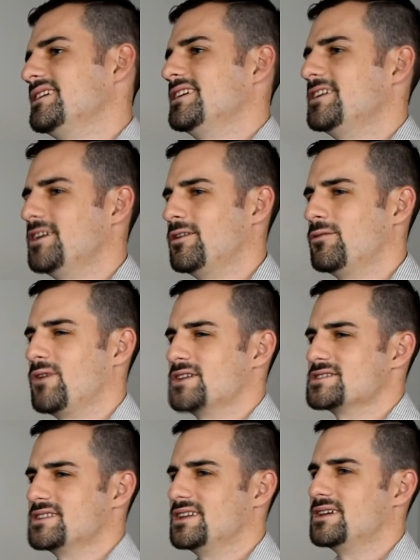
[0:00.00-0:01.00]
You know,
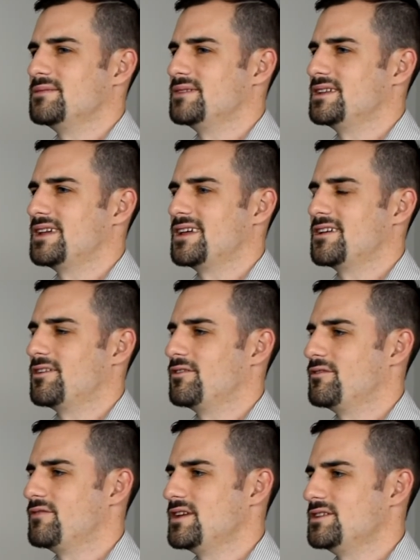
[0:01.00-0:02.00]
watching them at all
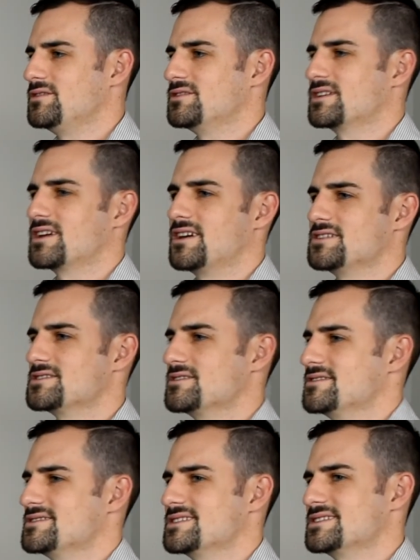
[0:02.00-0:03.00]
their venues and
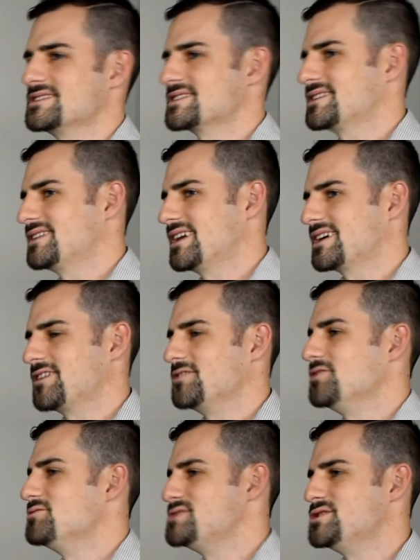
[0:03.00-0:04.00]
concerts and just like
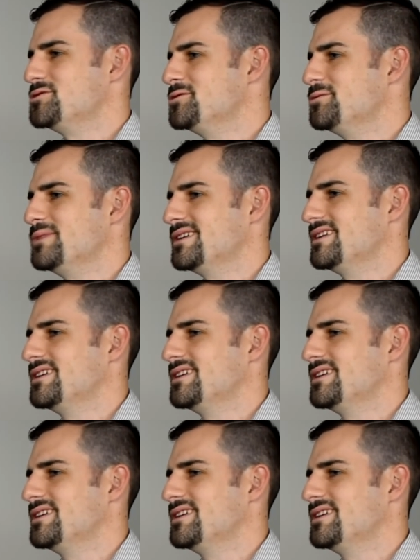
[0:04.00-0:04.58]
on YouTube. And